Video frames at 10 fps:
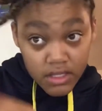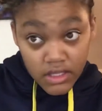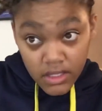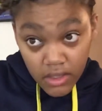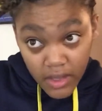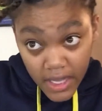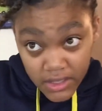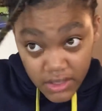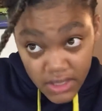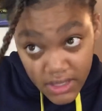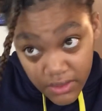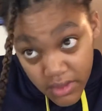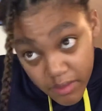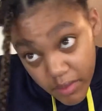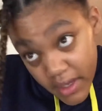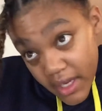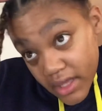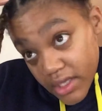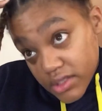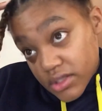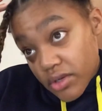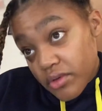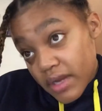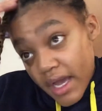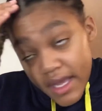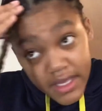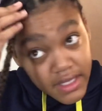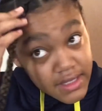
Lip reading: So as you can see with the braid, there's no knot.